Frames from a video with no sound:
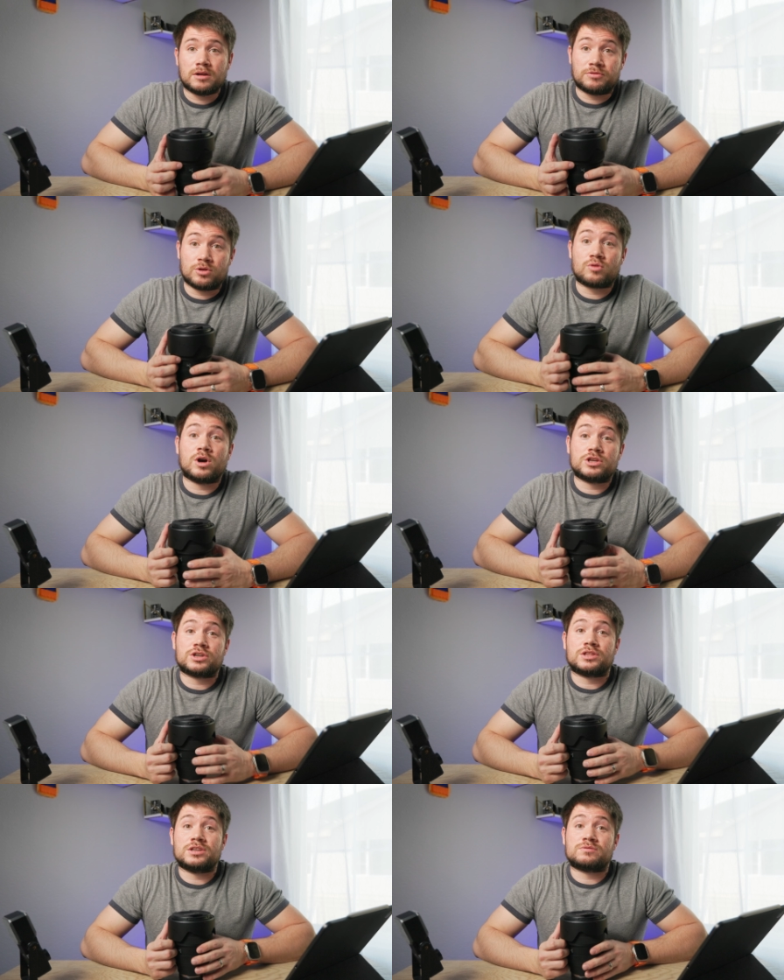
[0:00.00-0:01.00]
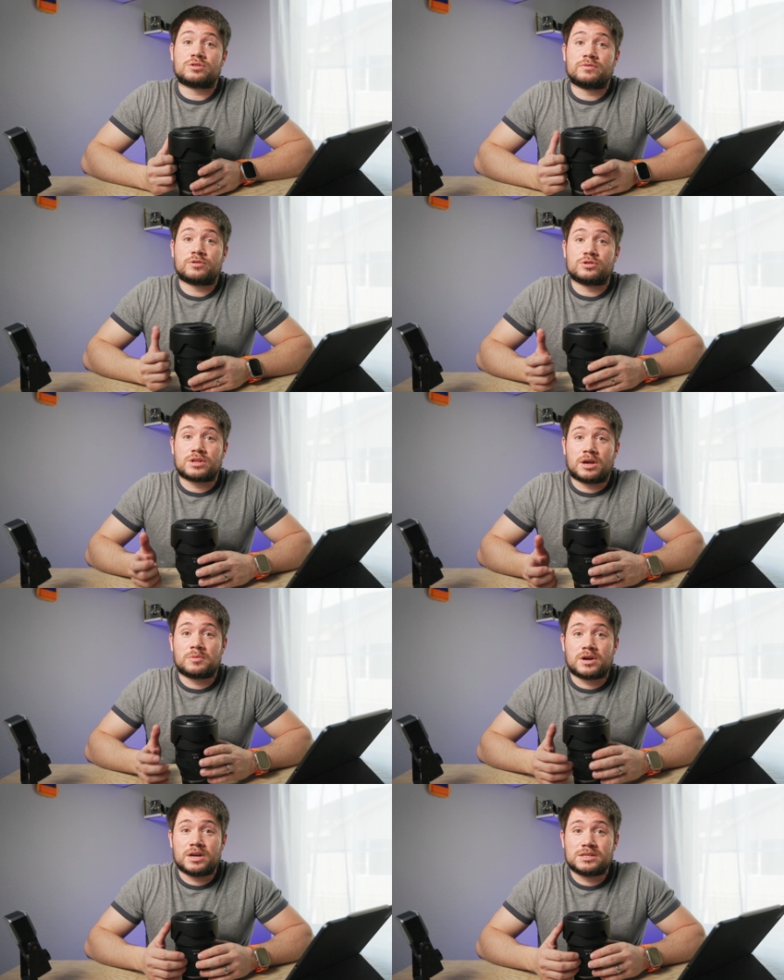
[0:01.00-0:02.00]
If you're watching this for the first
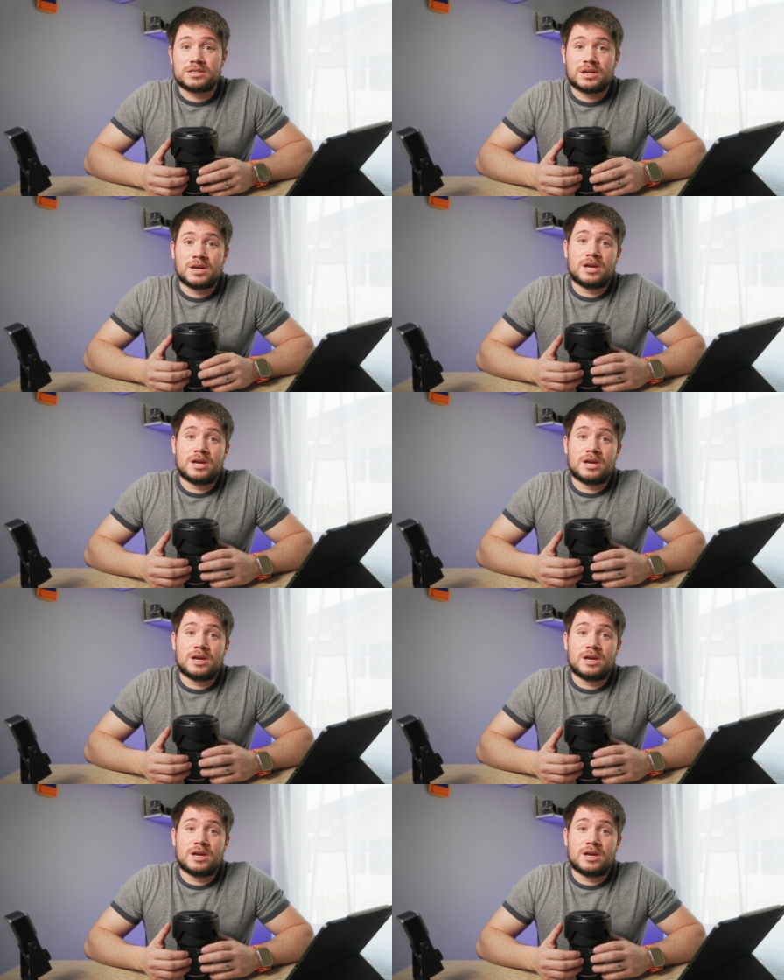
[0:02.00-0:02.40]
time, guys,